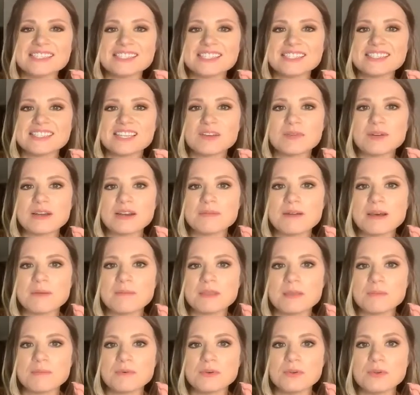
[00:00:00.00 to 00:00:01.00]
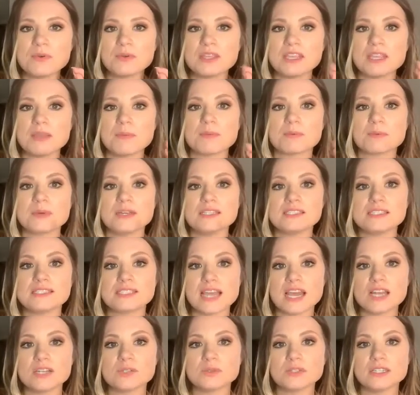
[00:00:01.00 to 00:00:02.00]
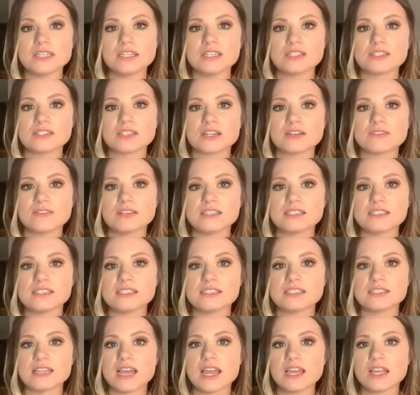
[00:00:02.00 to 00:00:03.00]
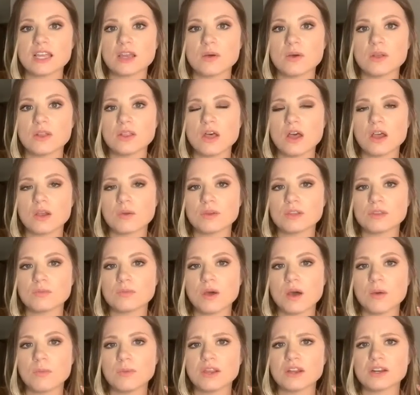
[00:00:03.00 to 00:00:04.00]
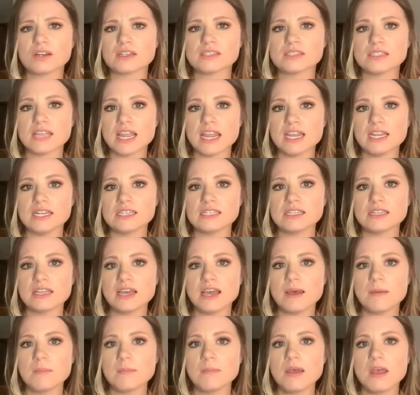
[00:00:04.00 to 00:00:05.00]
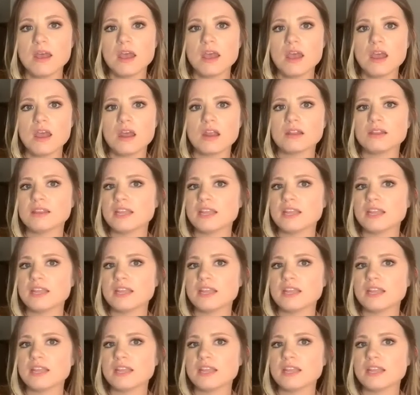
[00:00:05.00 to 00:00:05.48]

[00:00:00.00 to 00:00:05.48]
Jessica said, what about people who keep rescheduling a service? Does that go along with what we are saying to them?